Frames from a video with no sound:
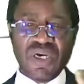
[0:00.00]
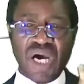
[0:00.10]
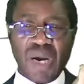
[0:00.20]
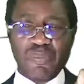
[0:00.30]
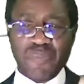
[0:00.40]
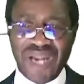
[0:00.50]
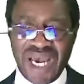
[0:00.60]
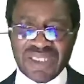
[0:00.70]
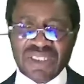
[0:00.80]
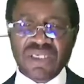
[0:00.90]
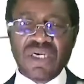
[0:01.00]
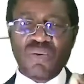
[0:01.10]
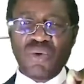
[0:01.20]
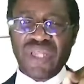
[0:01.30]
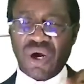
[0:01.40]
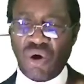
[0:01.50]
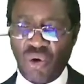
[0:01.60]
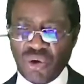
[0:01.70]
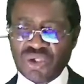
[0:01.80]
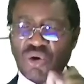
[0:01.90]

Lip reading: a plant with a cost